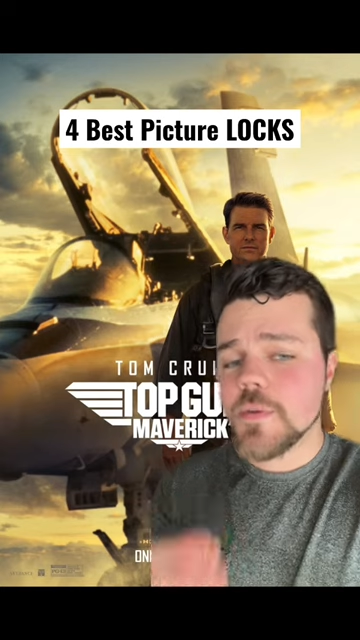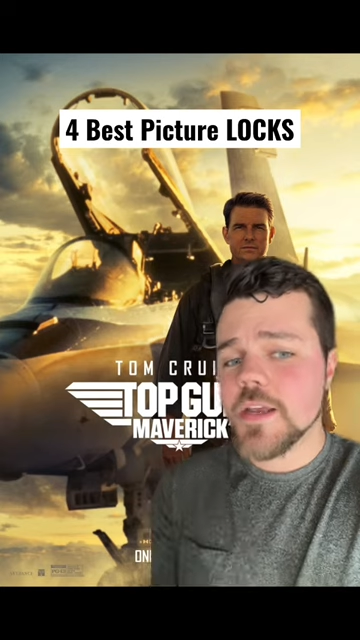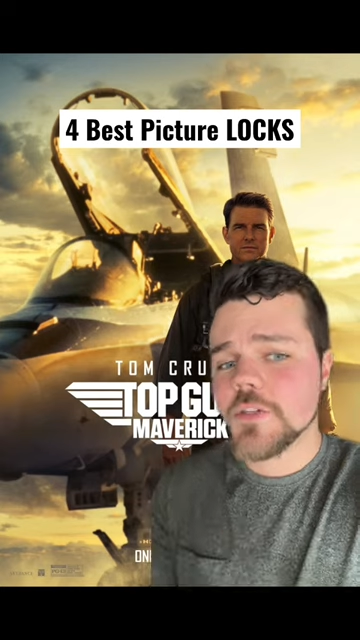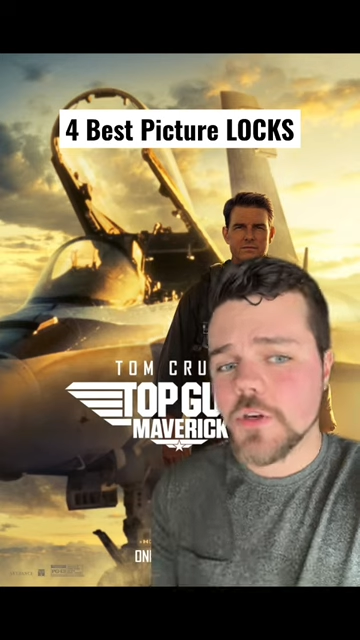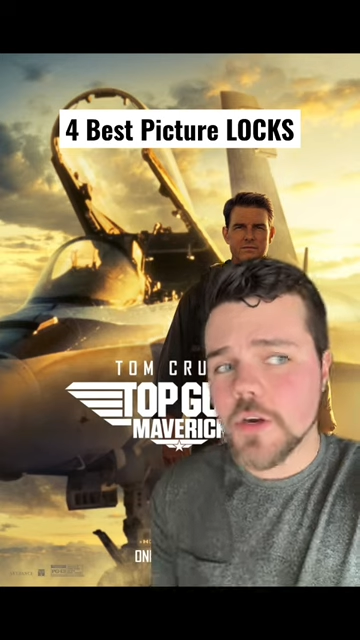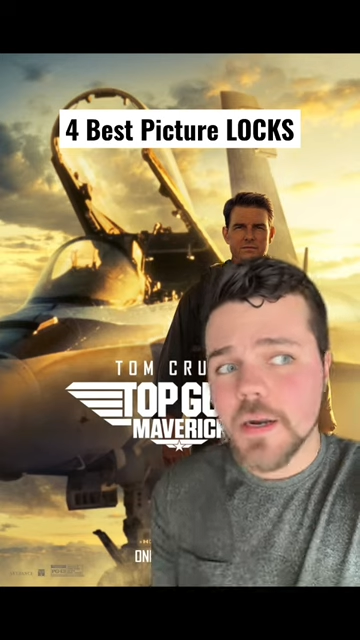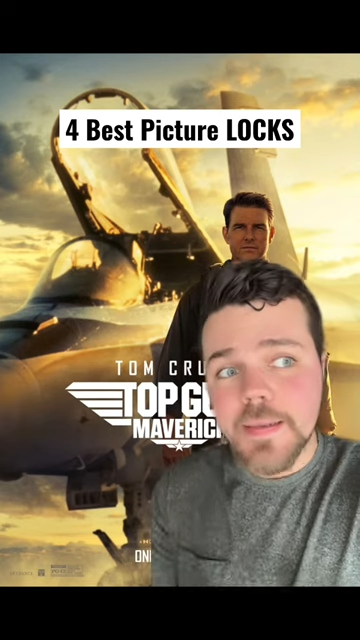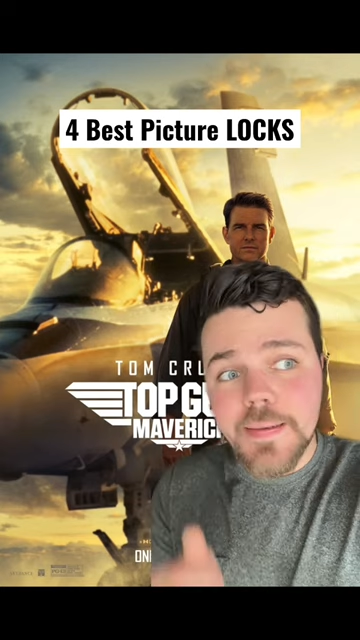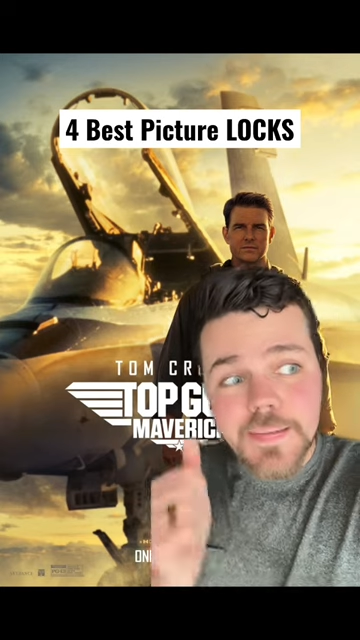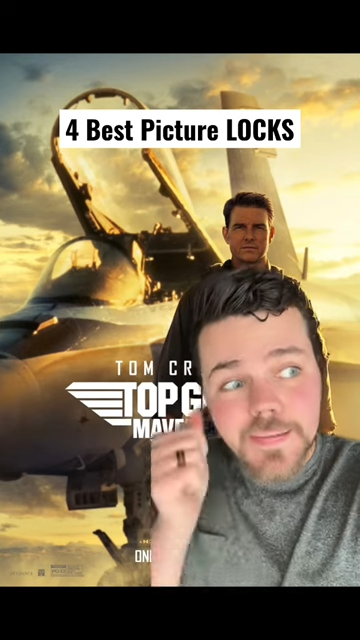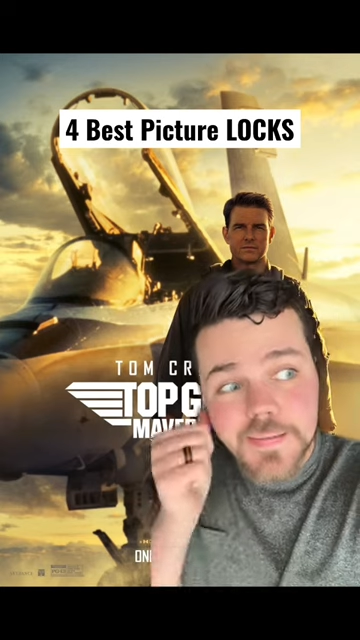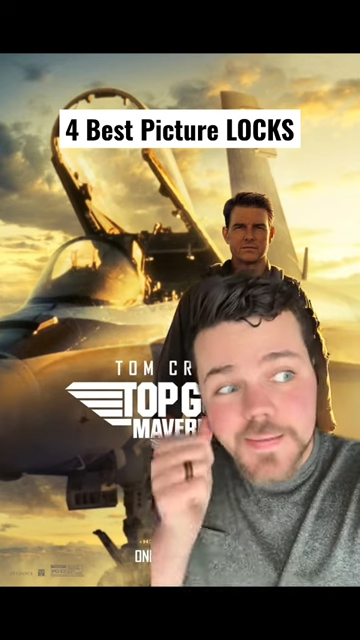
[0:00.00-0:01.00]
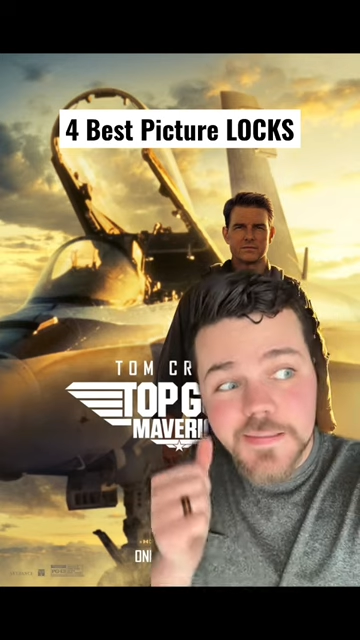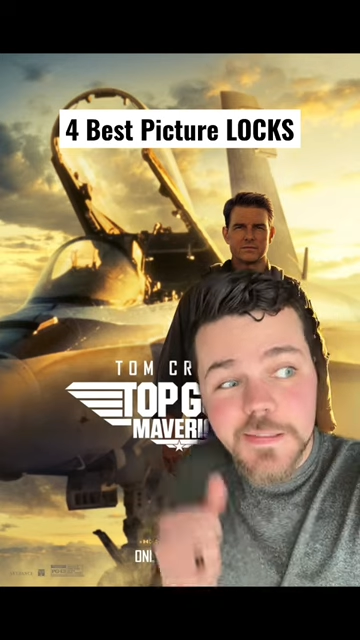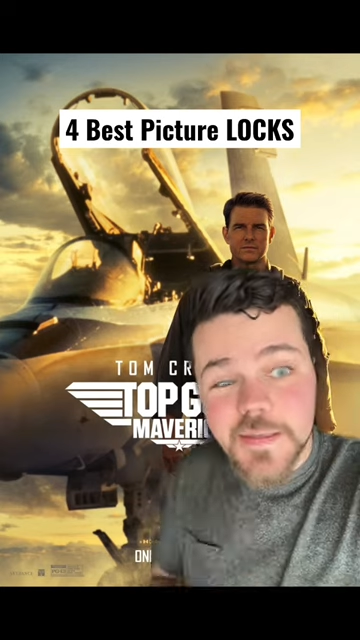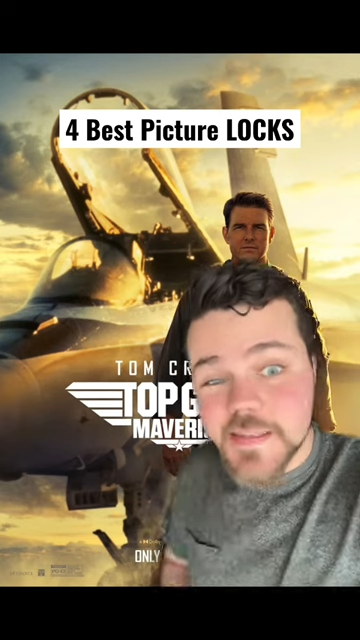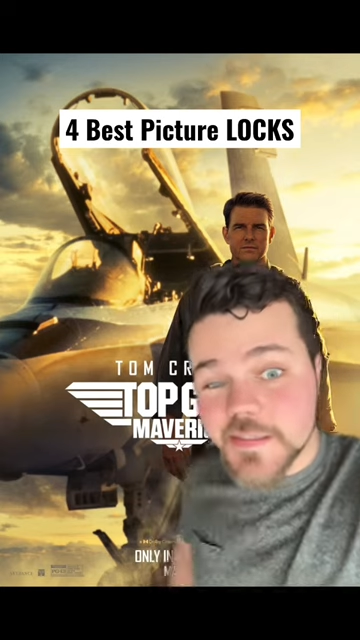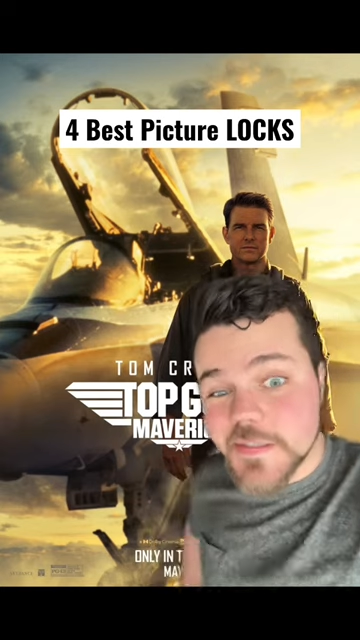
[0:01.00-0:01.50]
Picture, it also
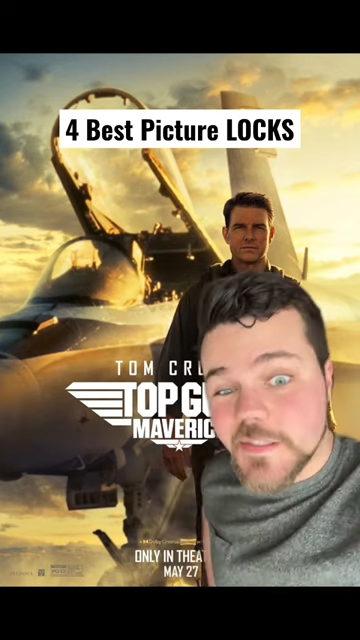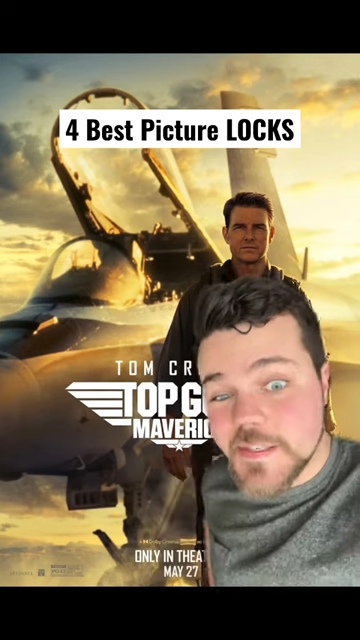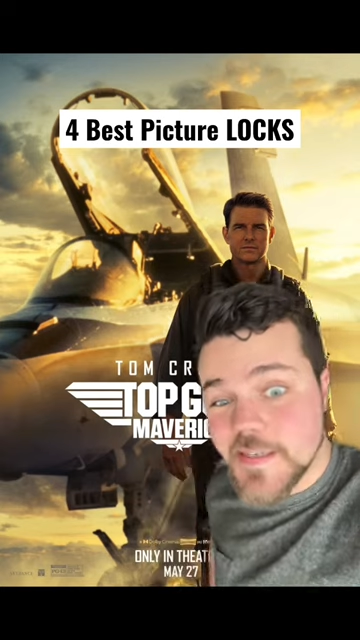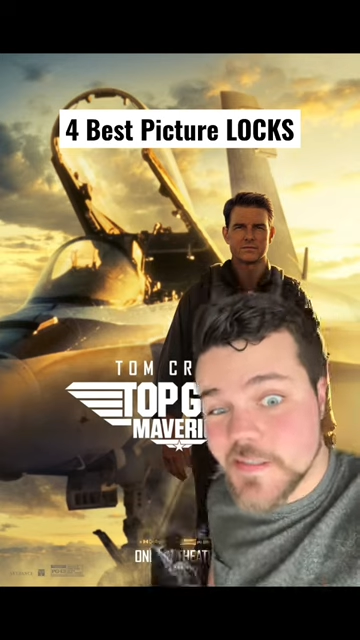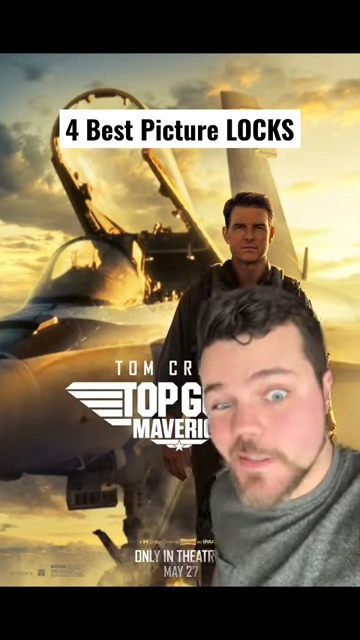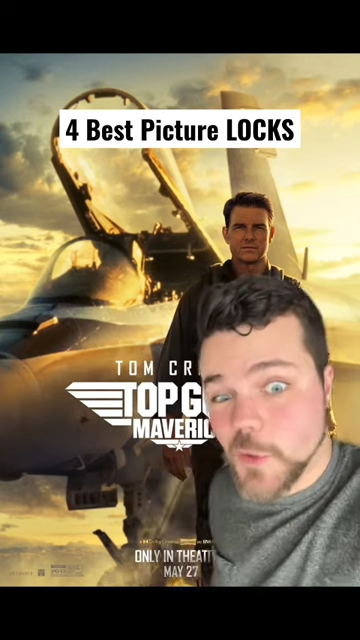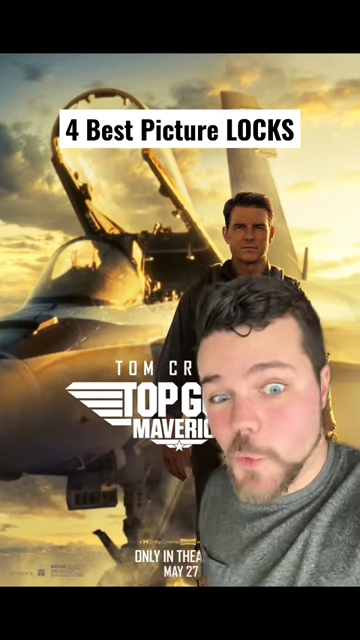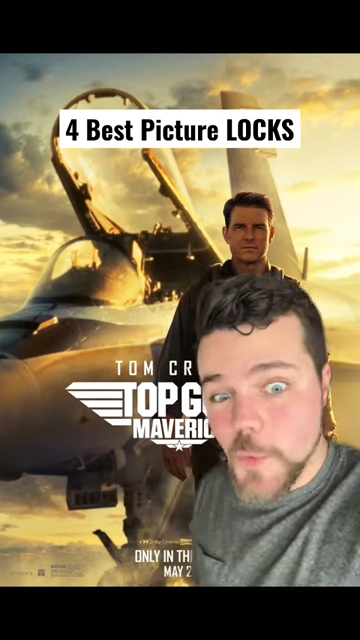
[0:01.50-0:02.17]
has a chance to win